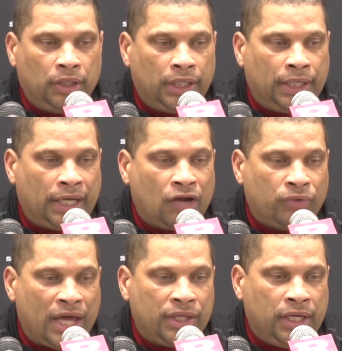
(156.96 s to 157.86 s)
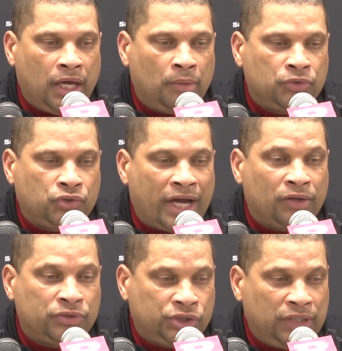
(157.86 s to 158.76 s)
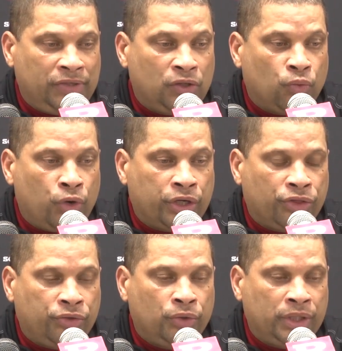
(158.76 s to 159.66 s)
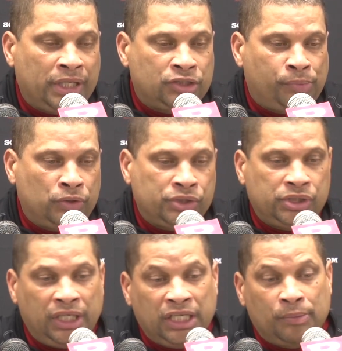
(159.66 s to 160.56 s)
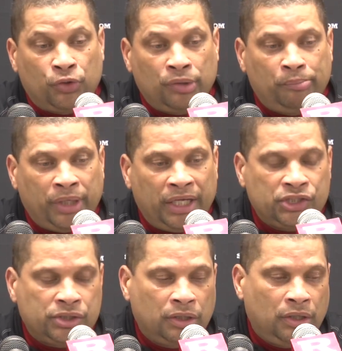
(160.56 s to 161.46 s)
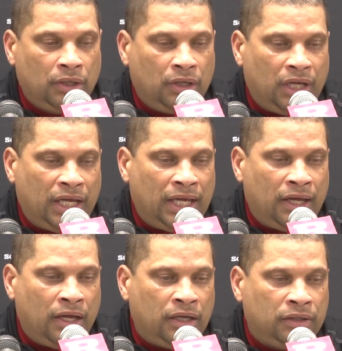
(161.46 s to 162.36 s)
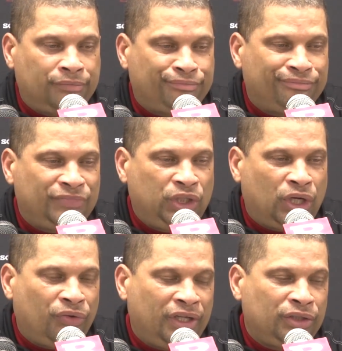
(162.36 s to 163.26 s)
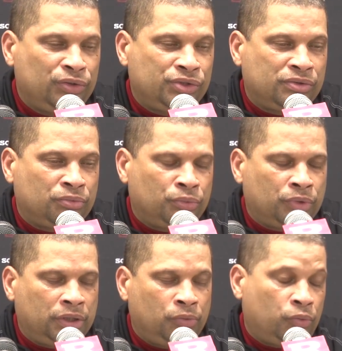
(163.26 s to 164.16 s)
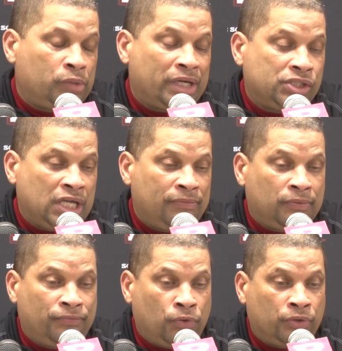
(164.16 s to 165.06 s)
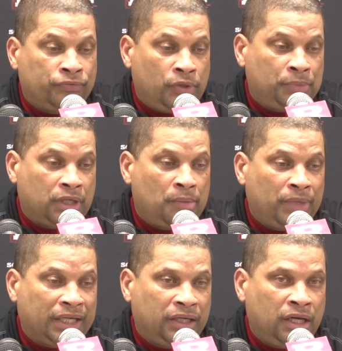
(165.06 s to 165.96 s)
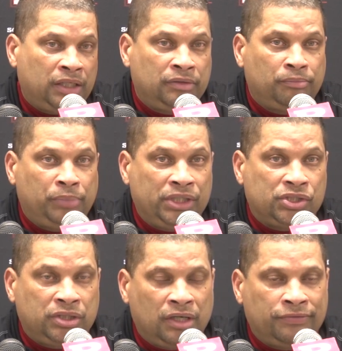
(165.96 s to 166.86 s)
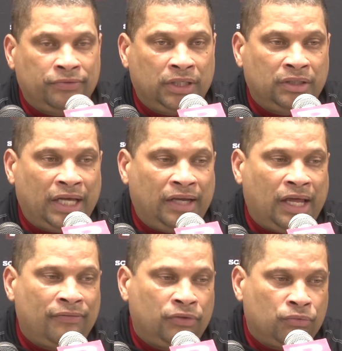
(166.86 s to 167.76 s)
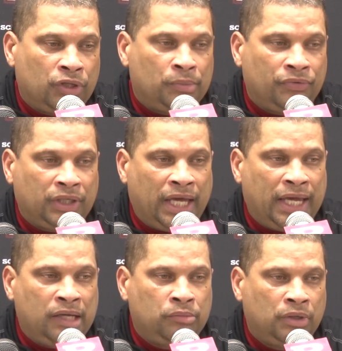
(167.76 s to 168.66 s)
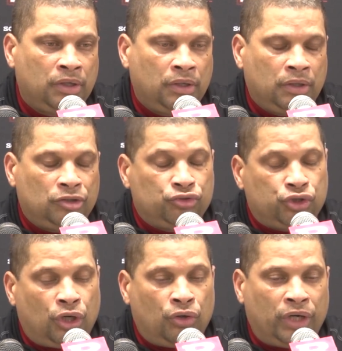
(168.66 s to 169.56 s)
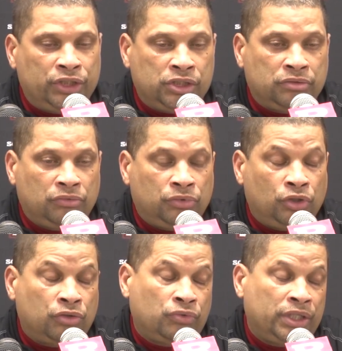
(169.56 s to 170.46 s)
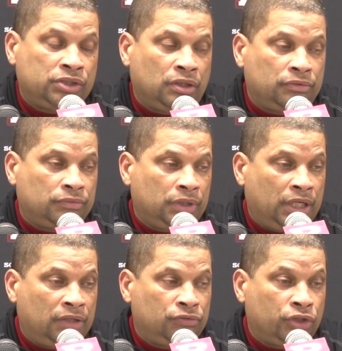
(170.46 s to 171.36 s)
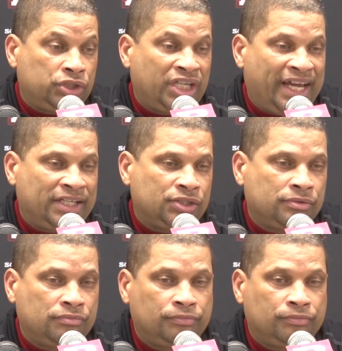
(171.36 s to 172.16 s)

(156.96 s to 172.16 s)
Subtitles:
I'd rather him try to see if he could work it through it as opposed to sitting him on the bench and, you know, then lose. What am I saving him for him to come back in and be stiff and not having the rhythm of the game? So I just took a risk and took a chance.